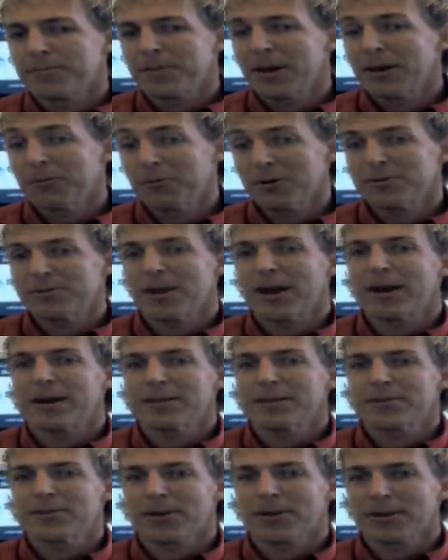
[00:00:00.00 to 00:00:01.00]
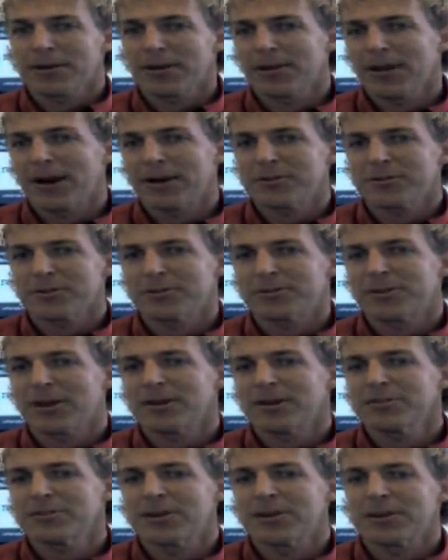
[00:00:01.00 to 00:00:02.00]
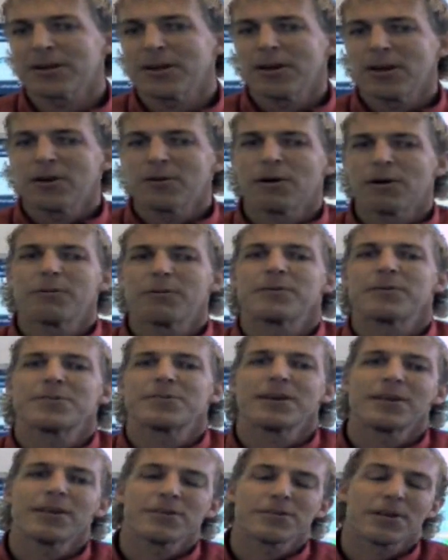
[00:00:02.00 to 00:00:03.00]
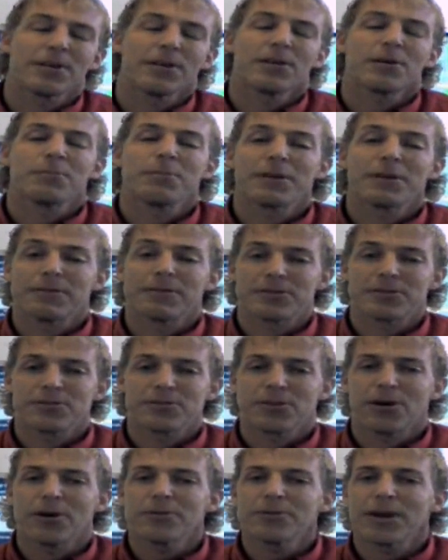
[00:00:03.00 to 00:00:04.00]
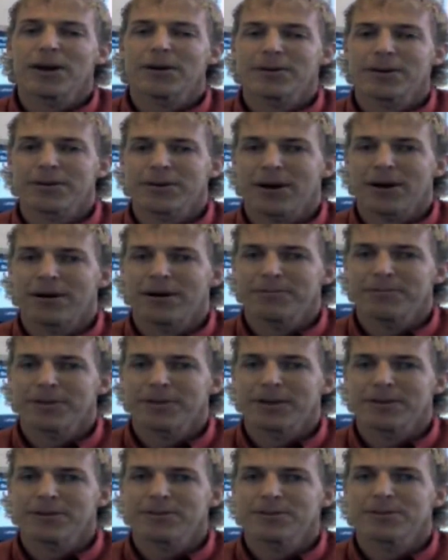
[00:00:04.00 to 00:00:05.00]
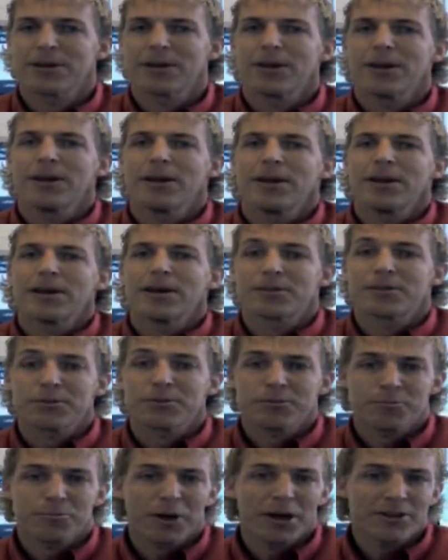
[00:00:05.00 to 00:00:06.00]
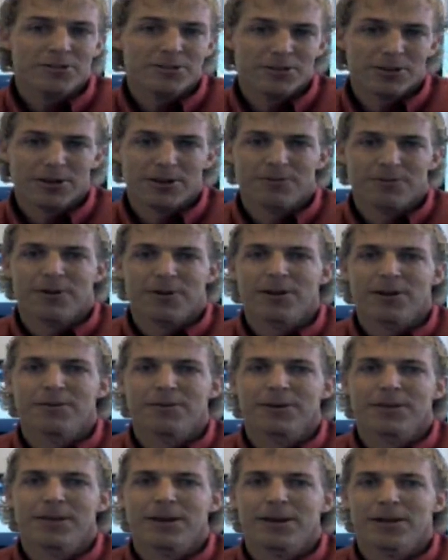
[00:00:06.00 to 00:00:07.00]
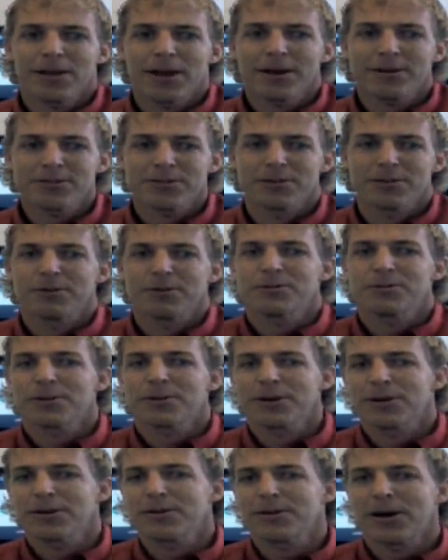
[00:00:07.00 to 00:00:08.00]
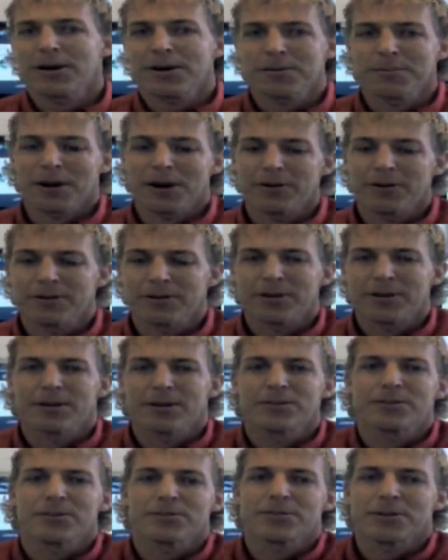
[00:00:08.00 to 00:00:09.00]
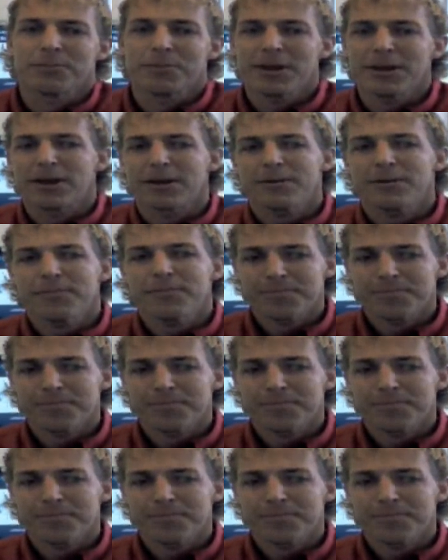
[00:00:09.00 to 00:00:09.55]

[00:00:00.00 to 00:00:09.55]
it was at during the last recession, what we've seen is a little bit of a slowdown in confidence, especially following the election, which we're going to talk about in just a minute.